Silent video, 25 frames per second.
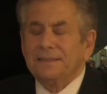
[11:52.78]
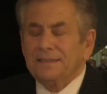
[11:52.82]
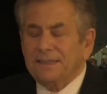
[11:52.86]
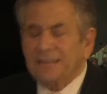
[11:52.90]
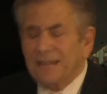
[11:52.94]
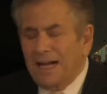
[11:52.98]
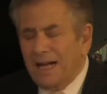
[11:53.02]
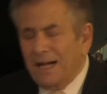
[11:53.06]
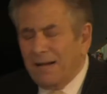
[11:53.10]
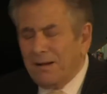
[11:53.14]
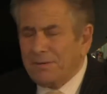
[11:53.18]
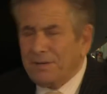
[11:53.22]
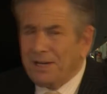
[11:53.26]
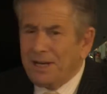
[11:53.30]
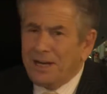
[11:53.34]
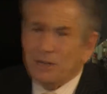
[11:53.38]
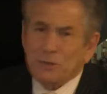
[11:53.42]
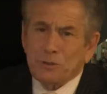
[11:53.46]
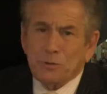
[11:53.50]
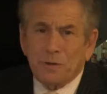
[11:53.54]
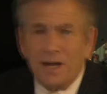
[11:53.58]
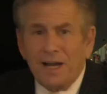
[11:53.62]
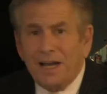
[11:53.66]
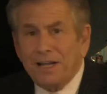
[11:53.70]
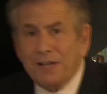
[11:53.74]
I'm going to
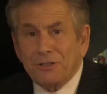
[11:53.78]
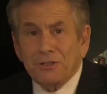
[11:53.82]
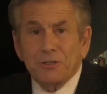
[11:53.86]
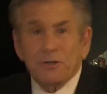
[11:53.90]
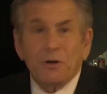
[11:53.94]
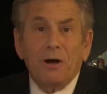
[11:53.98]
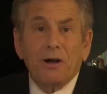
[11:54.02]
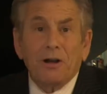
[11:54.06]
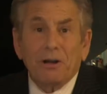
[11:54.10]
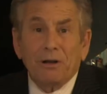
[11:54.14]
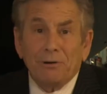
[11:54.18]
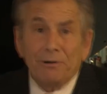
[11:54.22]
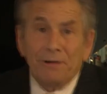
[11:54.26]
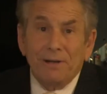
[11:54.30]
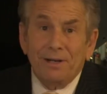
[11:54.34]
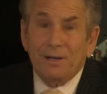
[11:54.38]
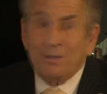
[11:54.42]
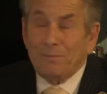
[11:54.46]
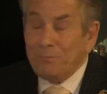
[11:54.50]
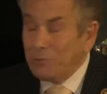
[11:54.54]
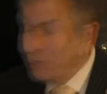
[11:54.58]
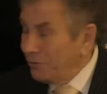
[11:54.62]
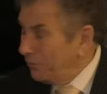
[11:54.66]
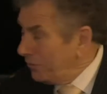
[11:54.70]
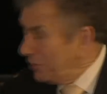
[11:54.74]
try and talk her into
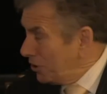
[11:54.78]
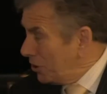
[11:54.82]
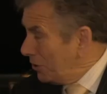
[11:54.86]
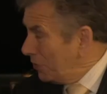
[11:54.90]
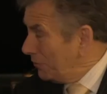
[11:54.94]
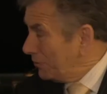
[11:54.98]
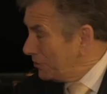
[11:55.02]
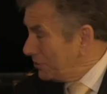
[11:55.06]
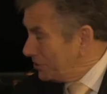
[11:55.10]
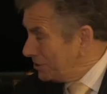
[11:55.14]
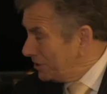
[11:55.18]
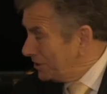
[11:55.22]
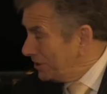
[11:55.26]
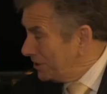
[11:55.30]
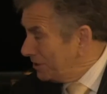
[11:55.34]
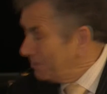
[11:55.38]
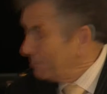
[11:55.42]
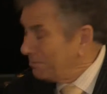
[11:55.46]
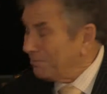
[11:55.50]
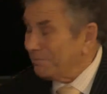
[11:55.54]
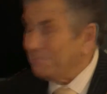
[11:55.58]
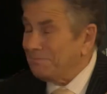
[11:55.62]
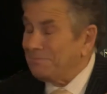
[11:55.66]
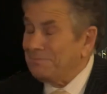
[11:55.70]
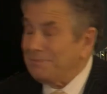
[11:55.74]
moving over to the
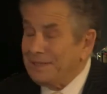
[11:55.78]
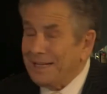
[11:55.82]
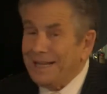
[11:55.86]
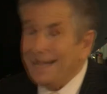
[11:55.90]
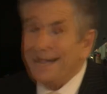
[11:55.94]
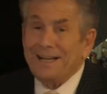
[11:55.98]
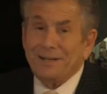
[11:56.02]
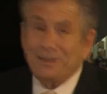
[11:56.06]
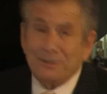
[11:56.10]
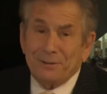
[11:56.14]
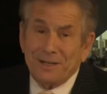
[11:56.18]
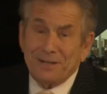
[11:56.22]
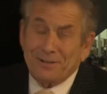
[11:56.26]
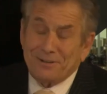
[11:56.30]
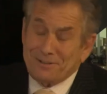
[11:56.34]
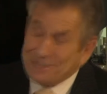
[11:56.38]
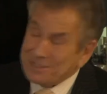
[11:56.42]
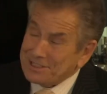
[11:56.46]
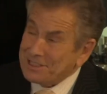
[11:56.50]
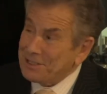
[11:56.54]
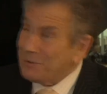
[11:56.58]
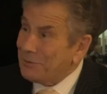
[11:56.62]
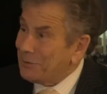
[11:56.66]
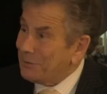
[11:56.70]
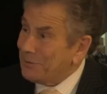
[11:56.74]
piano here and
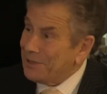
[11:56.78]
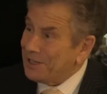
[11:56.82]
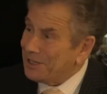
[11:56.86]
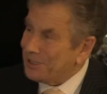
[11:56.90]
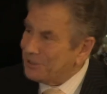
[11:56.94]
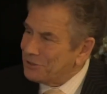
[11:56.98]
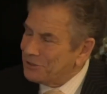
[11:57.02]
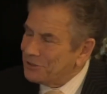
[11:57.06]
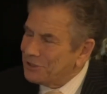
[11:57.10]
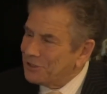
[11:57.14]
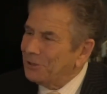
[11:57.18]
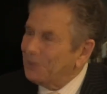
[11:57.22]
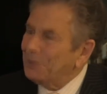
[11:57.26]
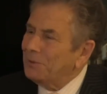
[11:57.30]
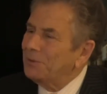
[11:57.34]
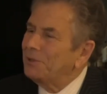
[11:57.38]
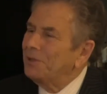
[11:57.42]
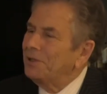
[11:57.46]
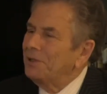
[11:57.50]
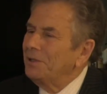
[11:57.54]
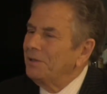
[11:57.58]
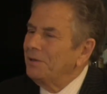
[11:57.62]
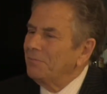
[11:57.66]
see what we can do.